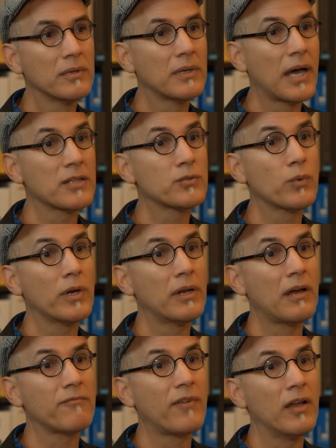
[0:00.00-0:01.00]
That's when
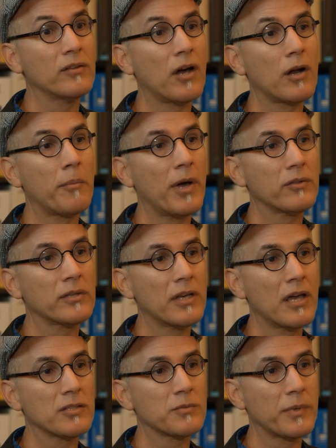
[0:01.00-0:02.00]
I found out about the
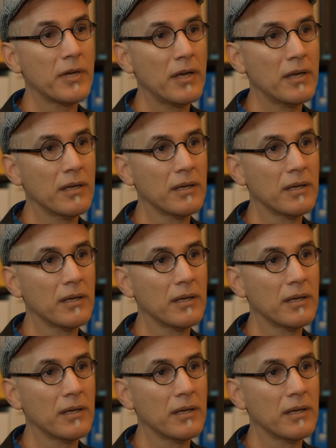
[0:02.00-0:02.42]
SBA.